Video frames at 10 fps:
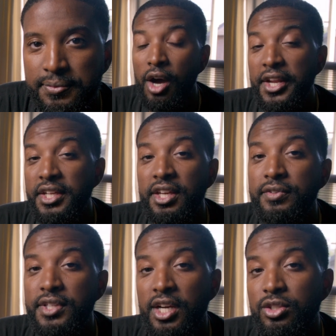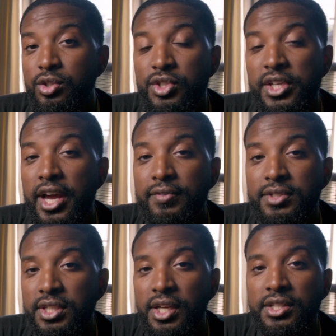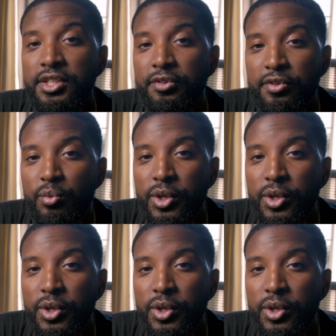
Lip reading: On any given day, I'll usually have a ton of different